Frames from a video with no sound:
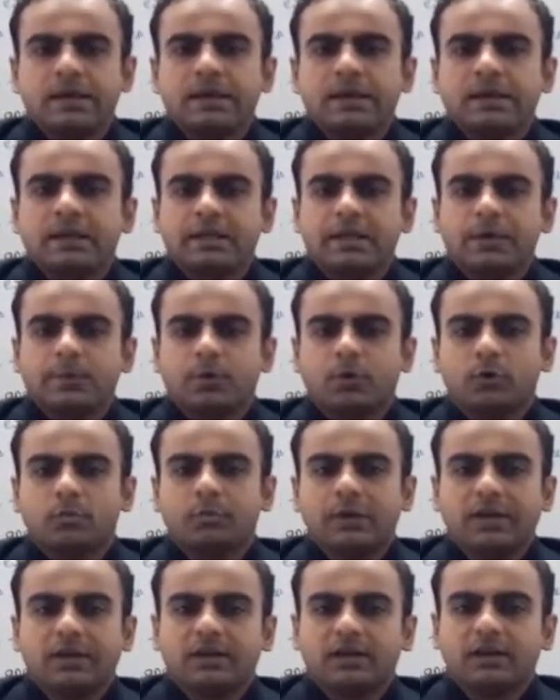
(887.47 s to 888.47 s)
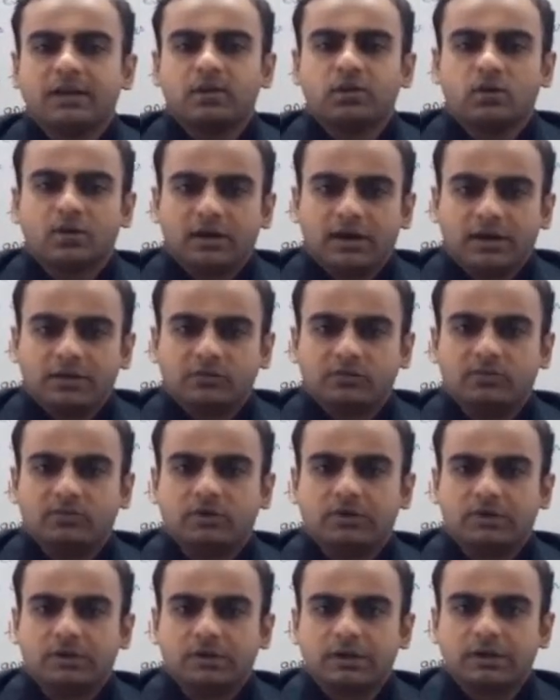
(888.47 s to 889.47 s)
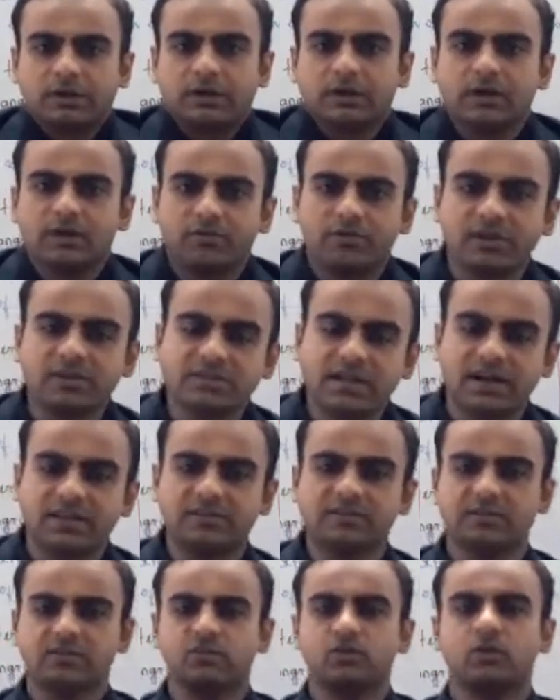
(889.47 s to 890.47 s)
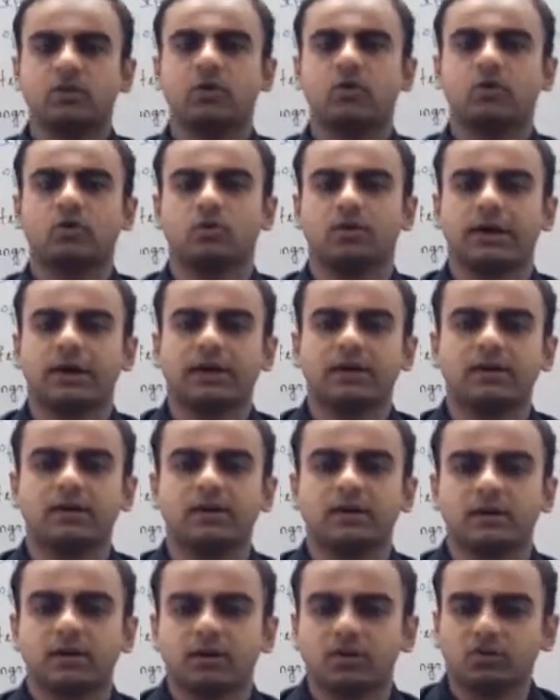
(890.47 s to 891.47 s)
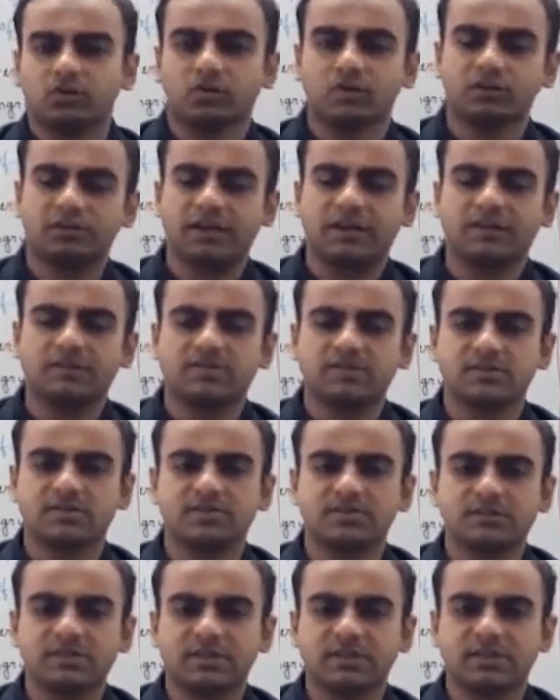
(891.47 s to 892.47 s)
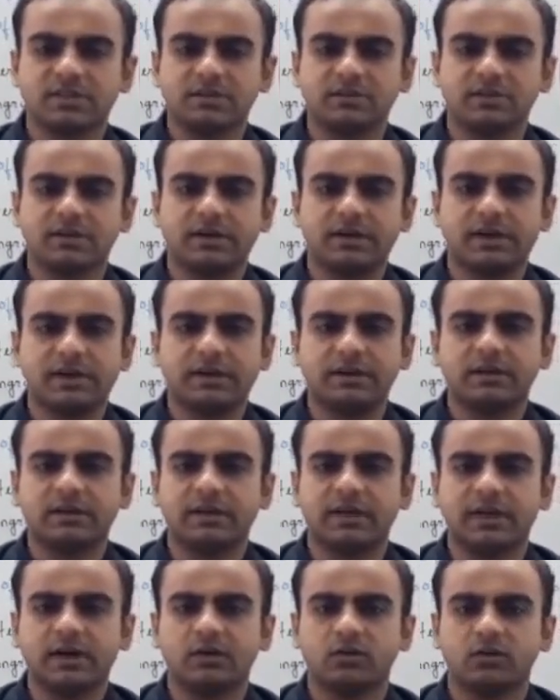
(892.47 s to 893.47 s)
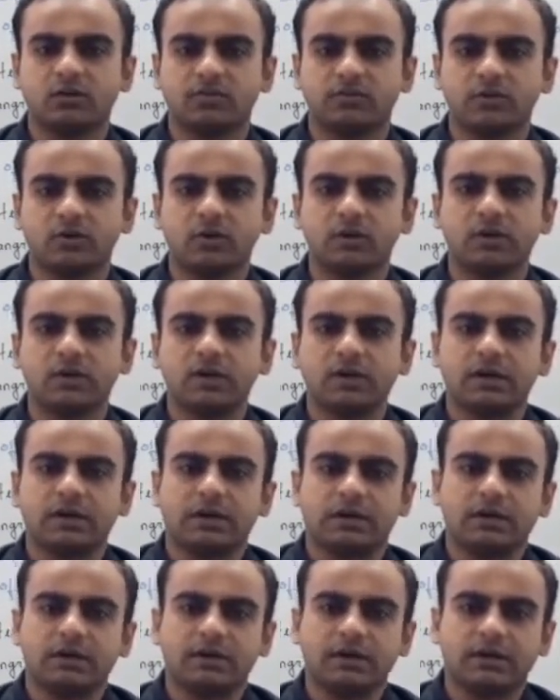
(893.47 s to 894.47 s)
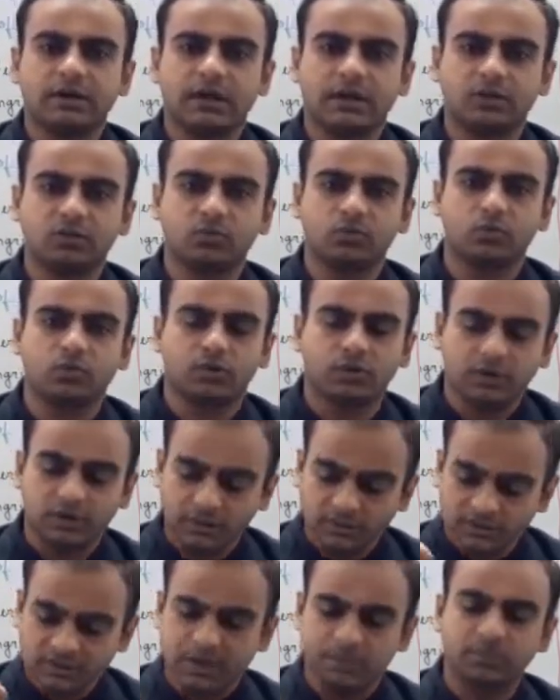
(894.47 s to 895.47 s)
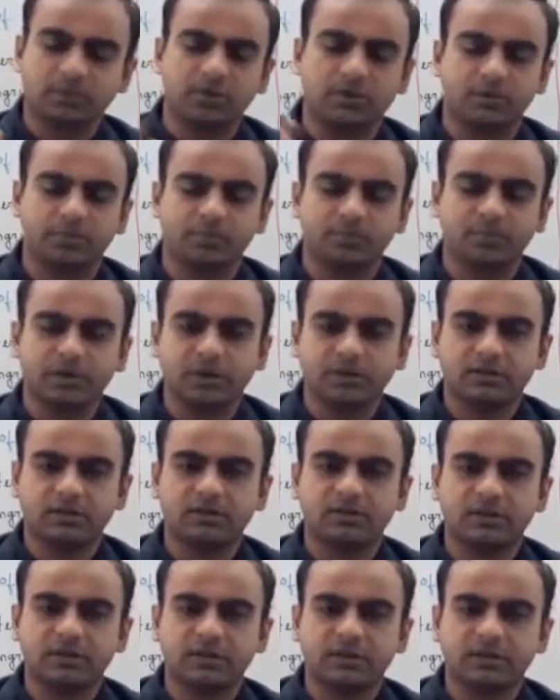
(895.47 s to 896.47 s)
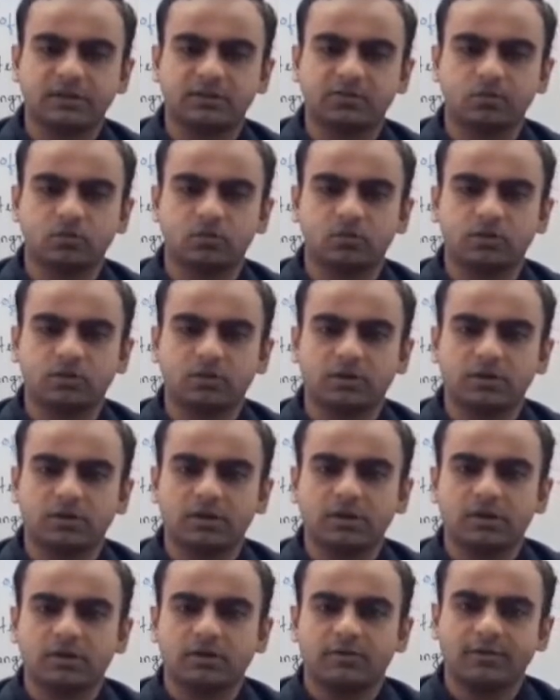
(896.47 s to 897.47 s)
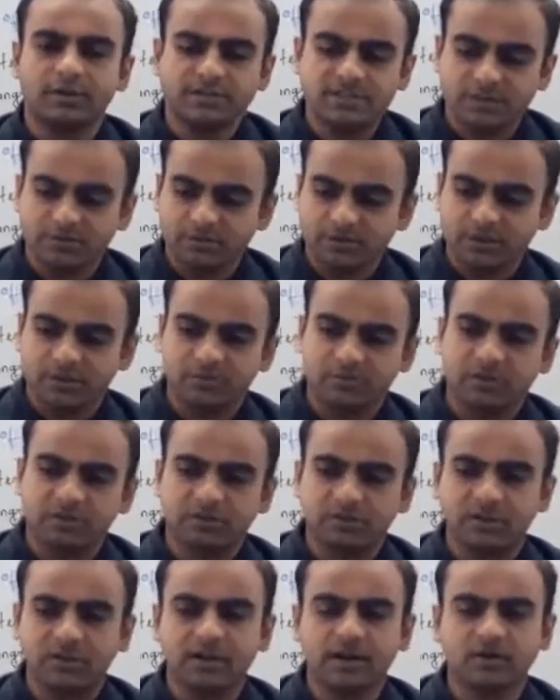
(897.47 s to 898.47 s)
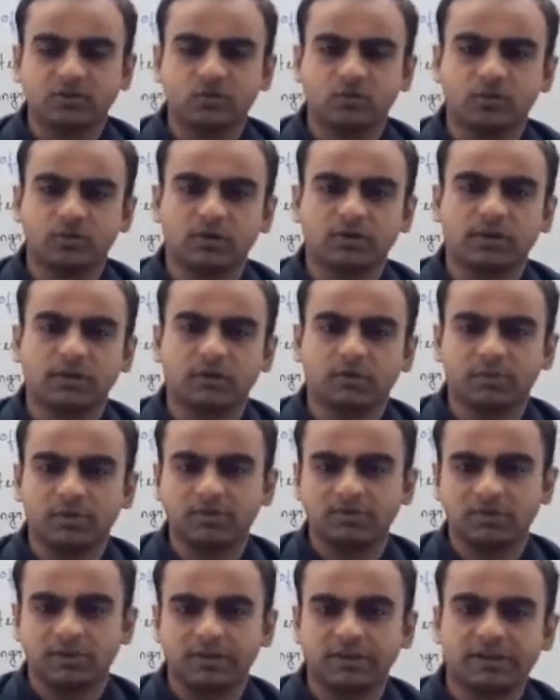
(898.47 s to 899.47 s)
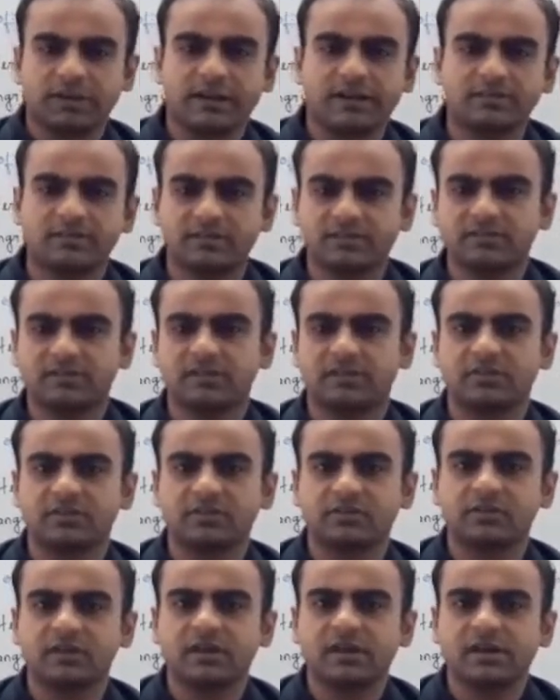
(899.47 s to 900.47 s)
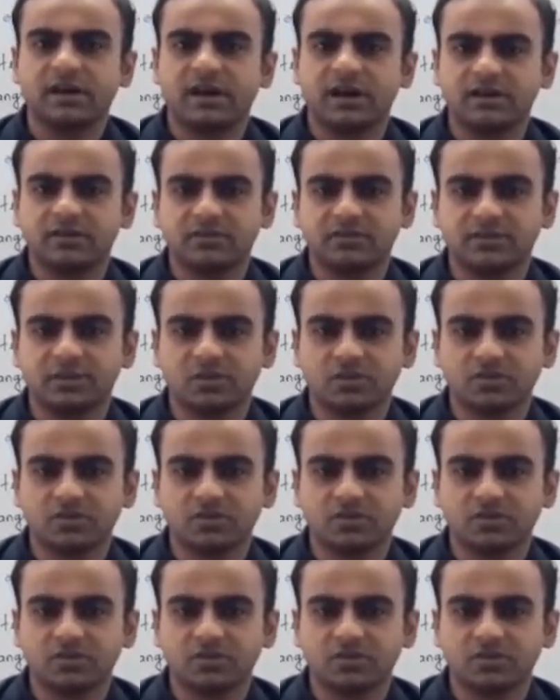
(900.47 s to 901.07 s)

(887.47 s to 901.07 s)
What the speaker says: keep on maintaining your classwork. Which answers you have to write? Those answers which are given at the end of your textbook, chapter rather than textbook. When chapter number 3 gets over, there will be certain exercise, answer in